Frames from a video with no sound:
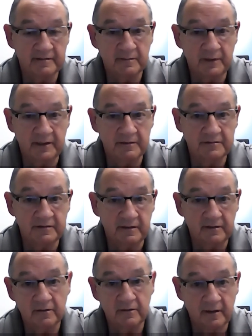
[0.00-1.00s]
Somebody else
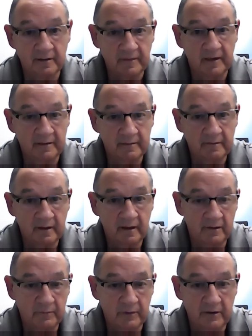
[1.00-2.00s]
did. Look at my
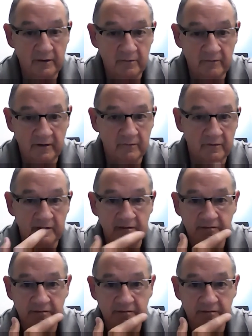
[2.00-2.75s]
other brother over there with the